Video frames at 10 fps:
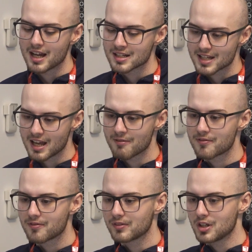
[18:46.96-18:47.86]
And
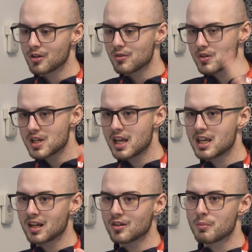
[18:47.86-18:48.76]
if you're
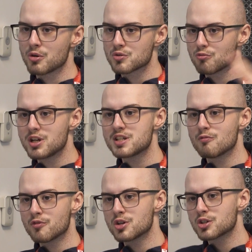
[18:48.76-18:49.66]
taking the most
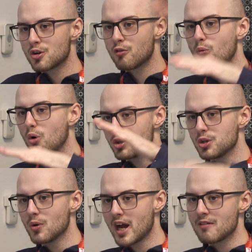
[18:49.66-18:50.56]
recent version of
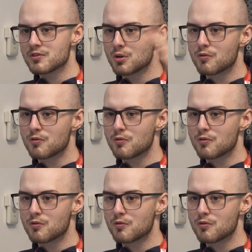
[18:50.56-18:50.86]
what you have.